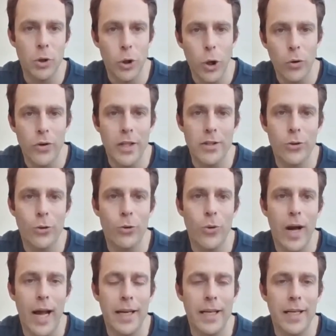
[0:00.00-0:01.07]
You don't need to
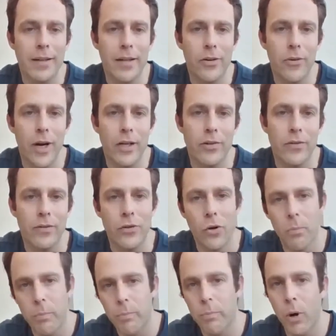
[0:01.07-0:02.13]
do any integration.
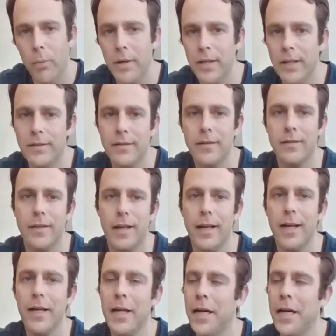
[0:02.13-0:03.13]
So probably this is an